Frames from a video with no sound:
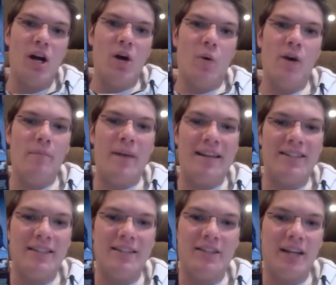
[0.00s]
one of the best
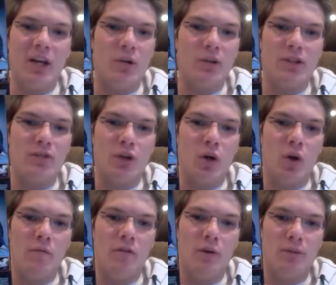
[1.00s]
scenes in any Christopher
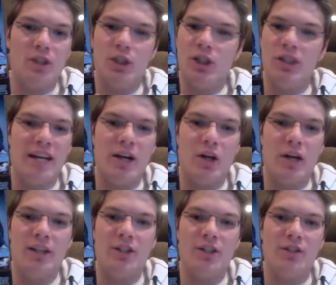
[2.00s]
Nolan film, is the
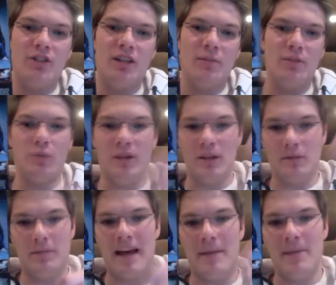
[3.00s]
interrogation scene between
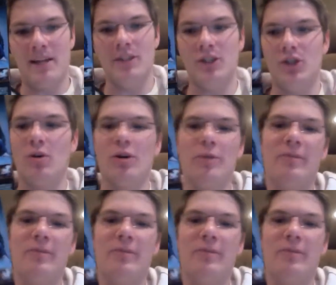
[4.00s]
Batman and Joker,